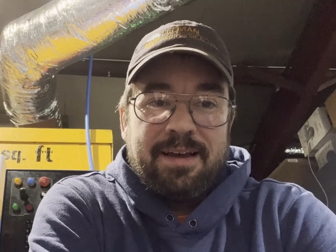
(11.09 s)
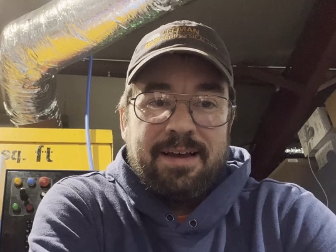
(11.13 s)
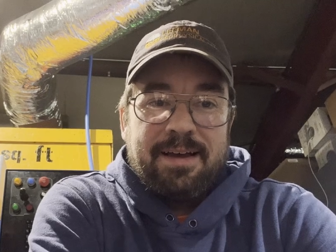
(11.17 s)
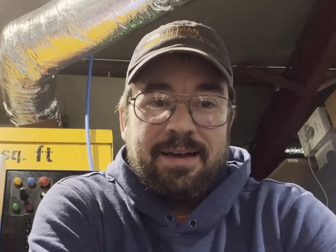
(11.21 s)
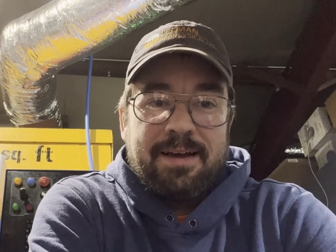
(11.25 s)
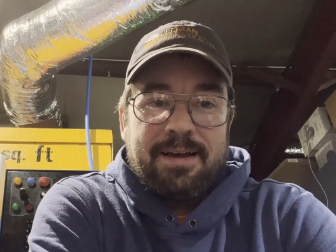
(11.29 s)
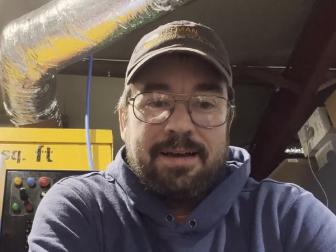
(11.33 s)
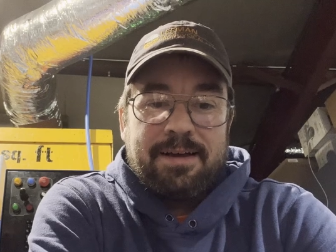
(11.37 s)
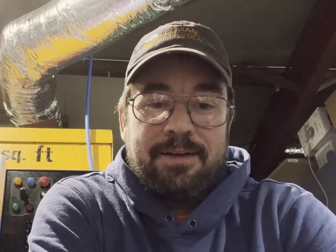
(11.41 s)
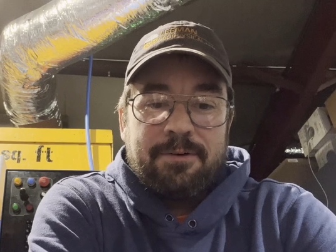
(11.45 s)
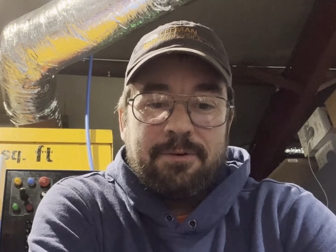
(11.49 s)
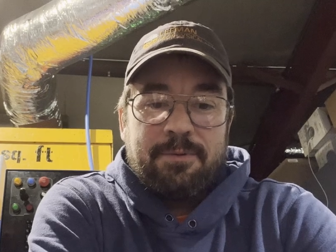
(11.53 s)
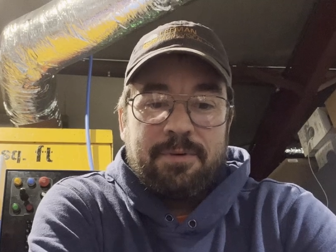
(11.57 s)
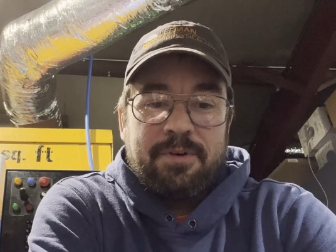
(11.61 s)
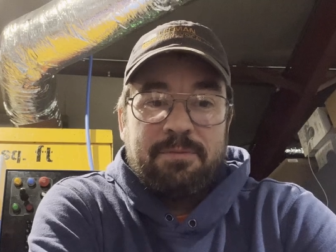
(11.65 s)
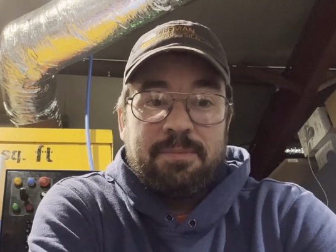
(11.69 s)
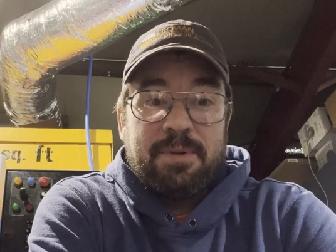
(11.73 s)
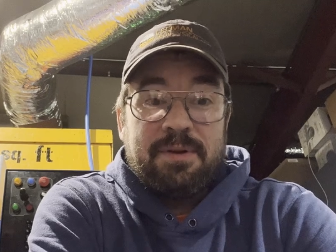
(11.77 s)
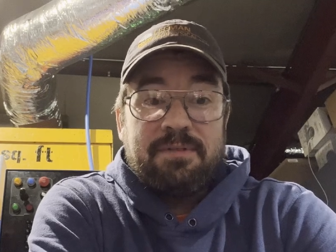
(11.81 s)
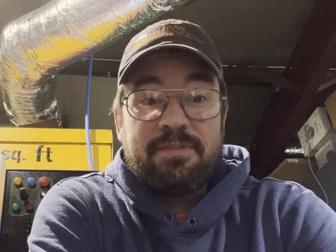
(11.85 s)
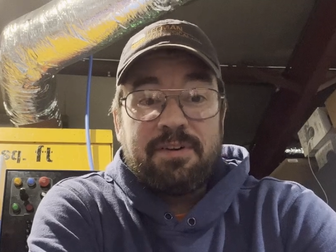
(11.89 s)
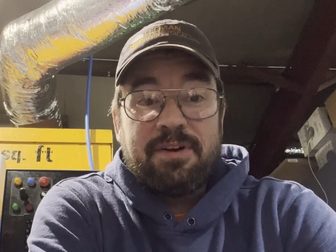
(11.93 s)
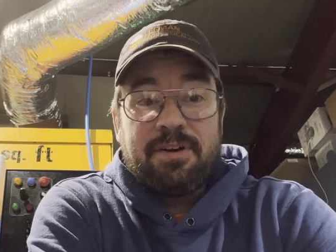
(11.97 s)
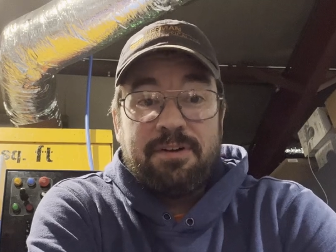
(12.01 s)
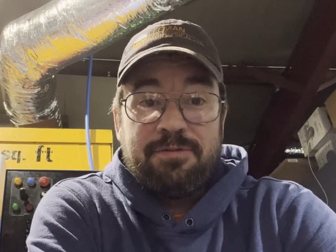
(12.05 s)
Uh, we've
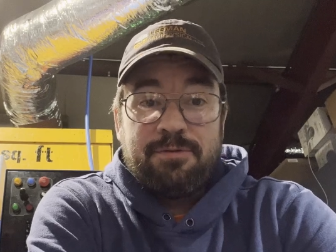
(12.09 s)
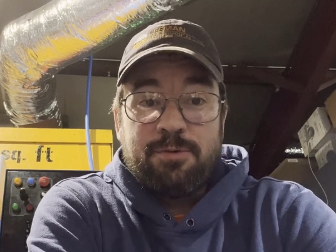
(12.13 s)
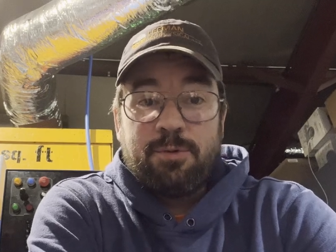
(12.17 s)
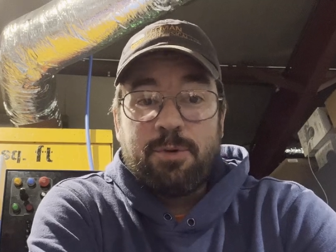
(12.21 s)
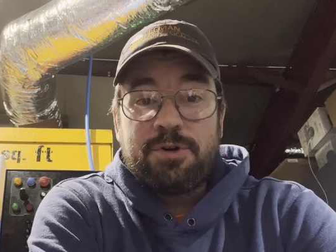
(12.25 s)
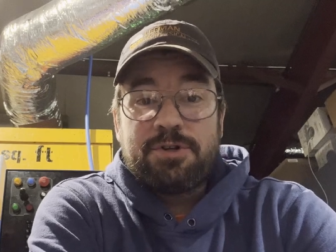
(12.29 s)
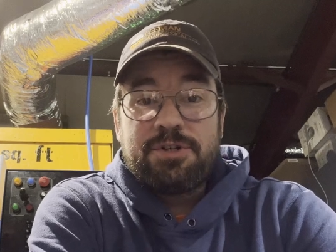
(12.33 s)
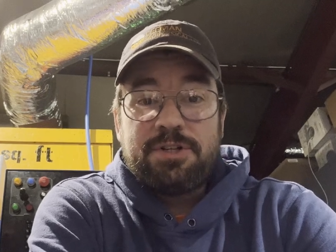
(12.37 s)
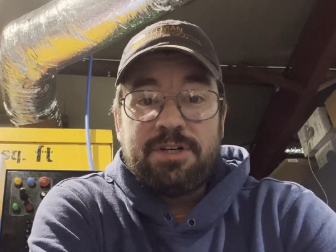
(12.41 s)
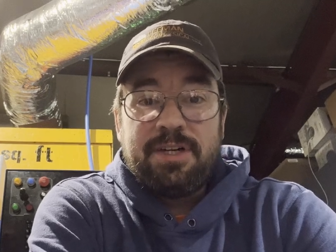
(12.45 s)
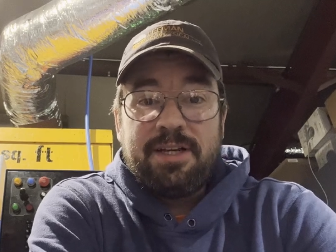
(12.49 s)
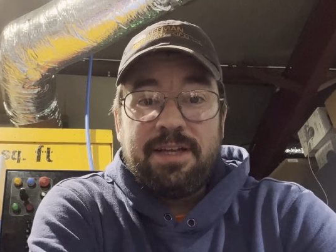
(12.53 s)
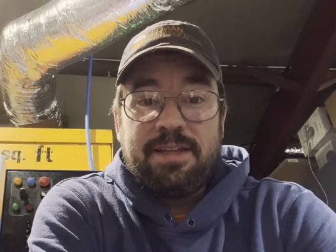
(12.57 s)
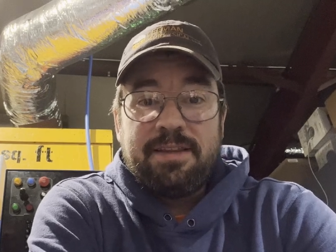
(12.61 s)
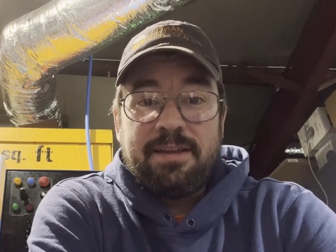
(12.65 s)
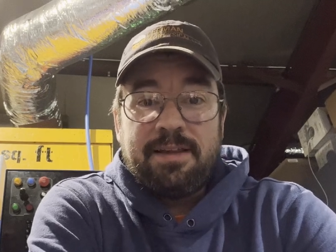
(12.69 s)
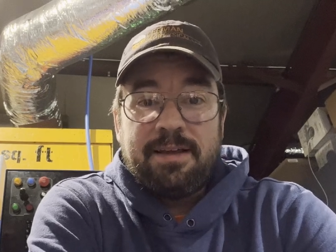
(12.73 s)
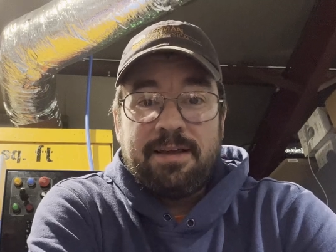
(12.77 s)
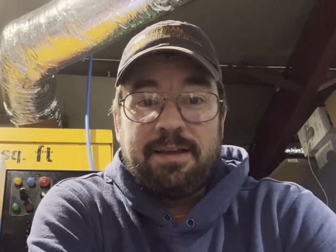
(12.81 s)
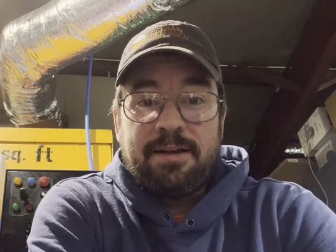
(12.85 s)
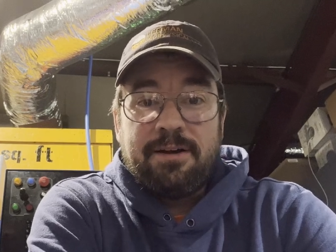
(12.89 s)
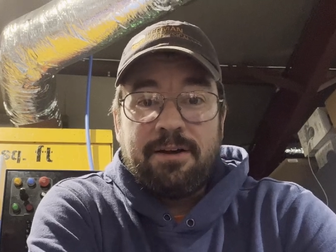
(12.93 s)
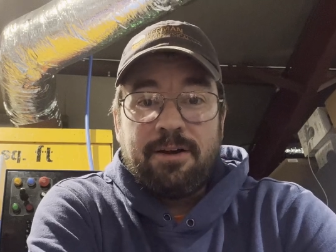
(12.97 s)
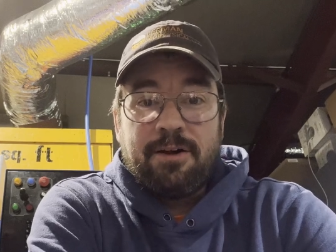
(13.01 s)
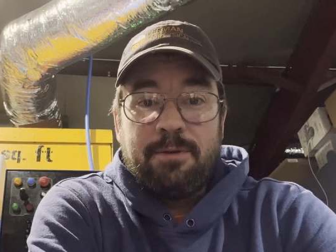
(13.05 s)
been very fortunate in
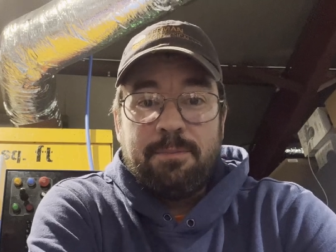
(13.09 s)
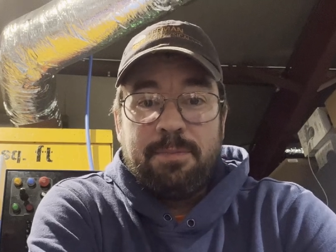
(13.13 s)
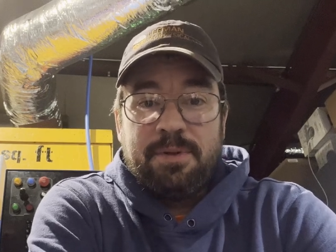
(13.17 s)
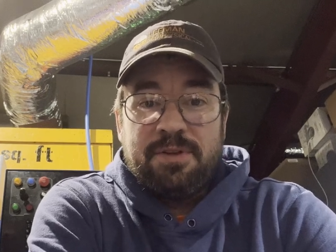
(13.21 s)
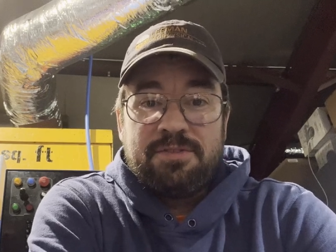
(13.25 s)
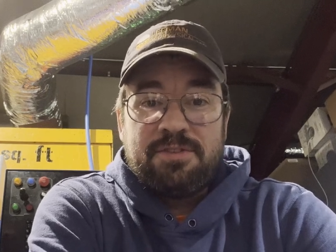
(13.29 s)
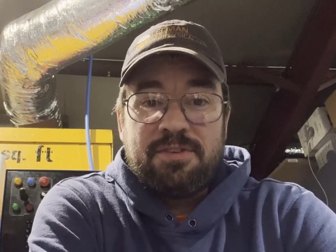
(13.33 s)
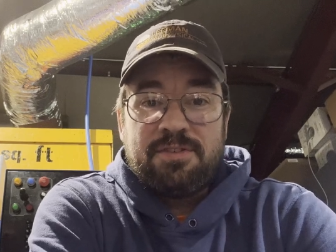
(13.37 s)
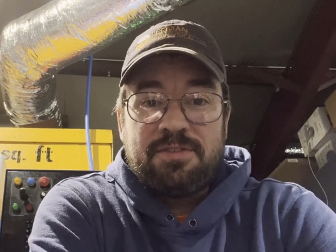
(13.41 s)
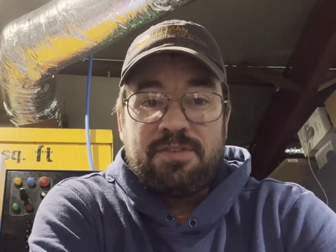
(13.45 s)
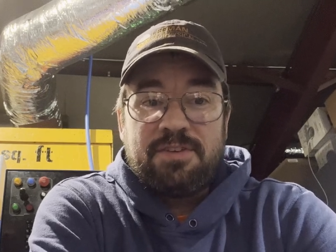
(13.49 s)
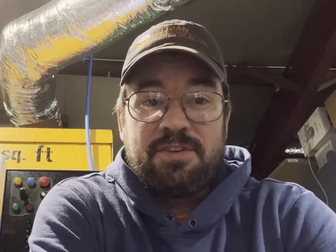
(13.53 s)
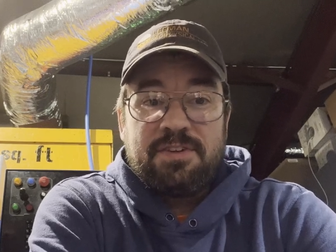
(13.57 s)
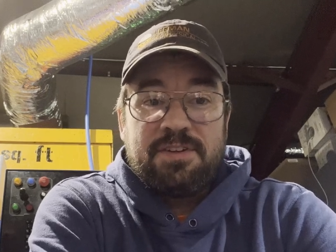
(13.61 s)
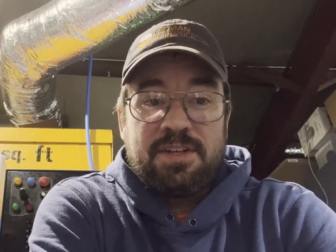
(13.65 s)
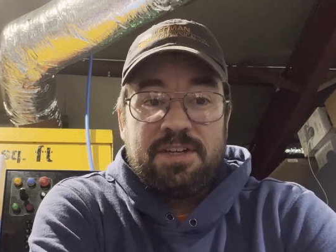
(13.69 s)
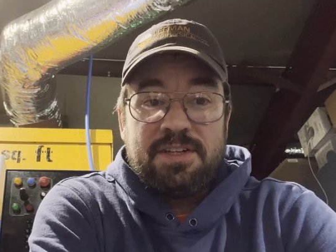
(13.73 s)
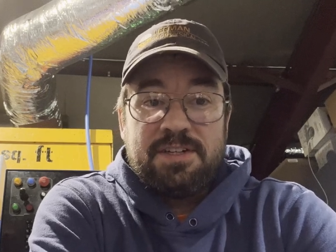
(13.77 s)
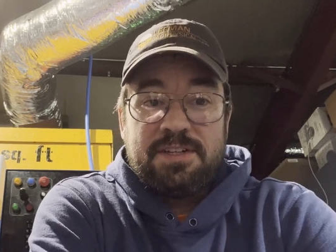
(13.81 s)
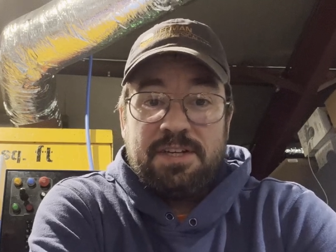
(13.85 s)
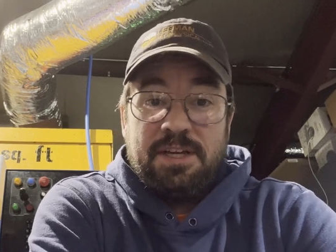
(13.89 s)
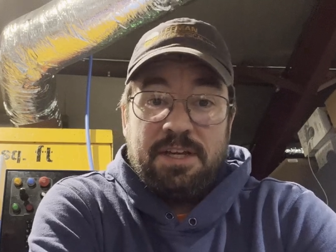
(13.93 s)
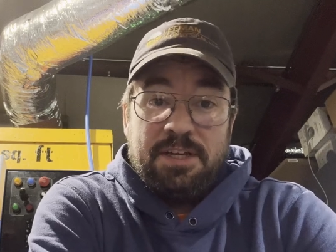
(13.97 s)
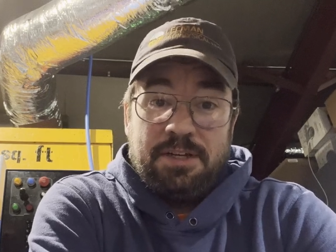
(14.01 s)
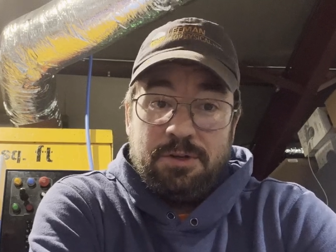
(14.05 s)
that our business has
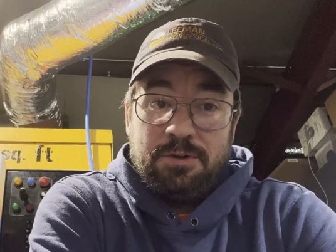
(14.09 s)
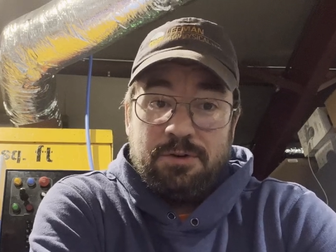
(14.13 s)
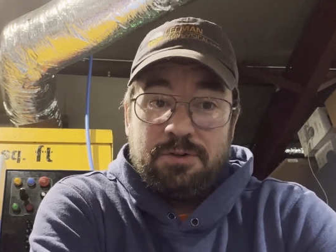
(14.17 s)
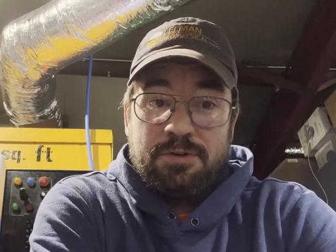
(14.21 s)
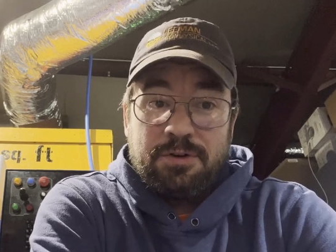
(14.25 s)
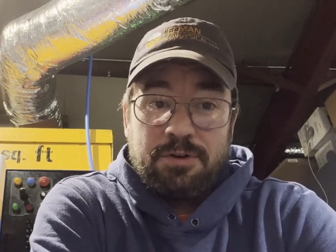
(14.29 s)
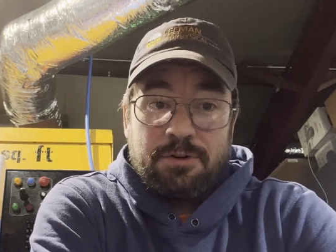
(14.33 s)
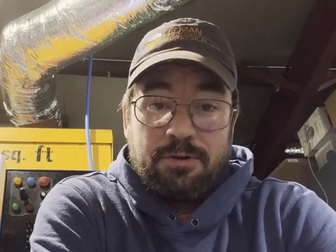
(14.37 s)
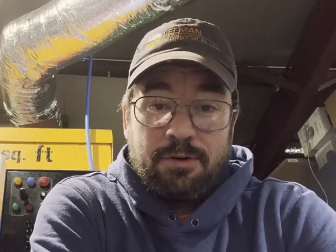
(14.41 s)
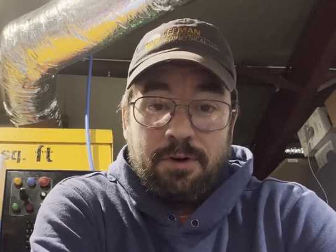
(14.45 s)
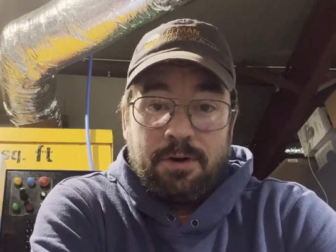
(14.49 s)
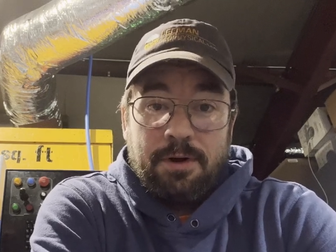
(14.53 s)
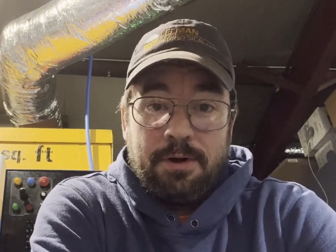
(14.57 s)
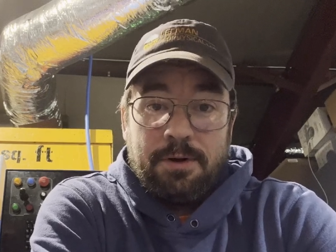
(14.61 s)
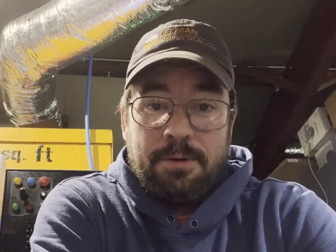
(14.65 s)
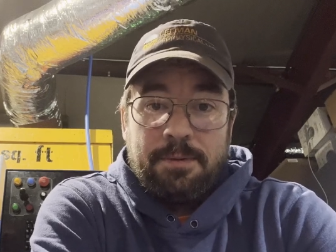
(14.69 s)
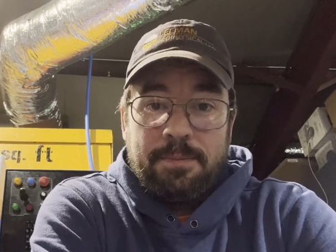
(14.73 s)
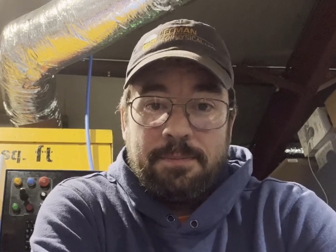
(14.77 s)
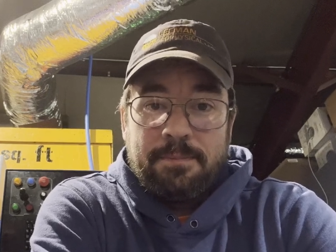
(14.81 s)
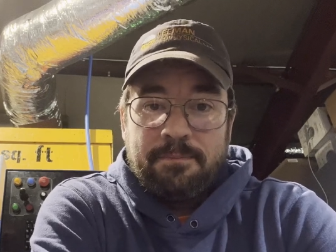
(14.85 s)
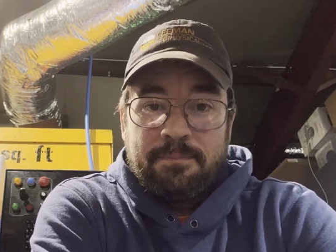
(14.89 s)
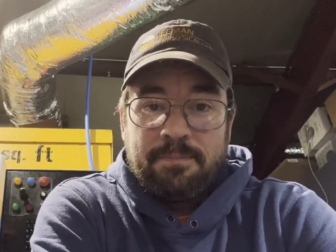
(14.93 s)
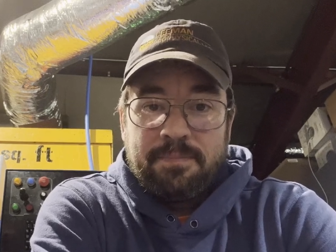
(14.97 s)
continued to grow.